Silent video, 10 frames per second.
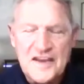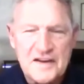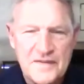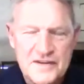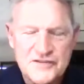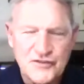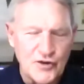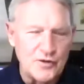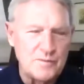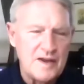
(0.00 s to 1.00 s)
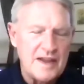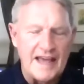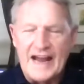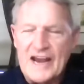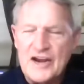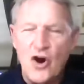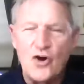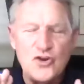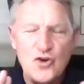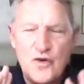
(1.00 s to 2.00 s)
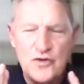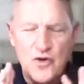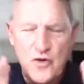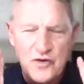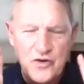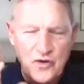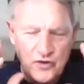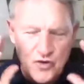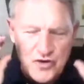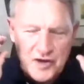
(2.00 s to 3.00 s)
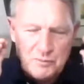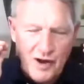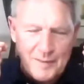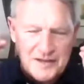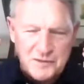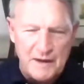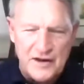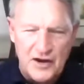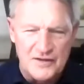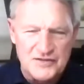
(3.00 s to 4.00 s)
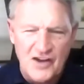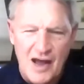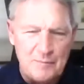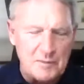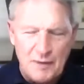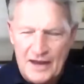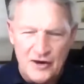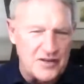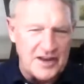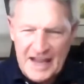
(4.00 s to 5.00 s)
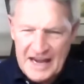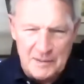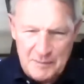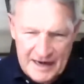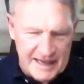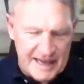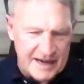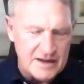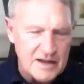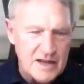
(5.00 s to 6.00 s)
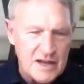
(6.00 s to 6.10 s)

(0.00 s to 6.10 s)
think of this too. And I know you could probably speak on this topic better than anybody can.